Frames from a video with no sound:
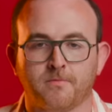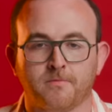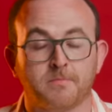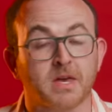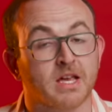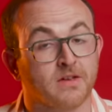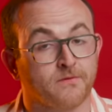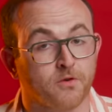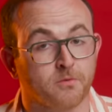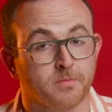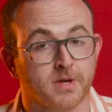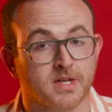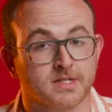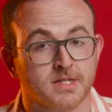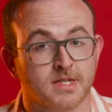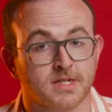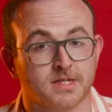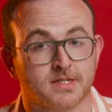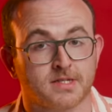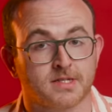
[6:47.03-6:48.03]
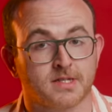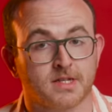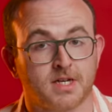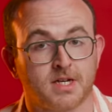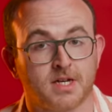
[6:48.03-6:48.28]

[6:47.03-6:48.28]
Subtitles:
big for business.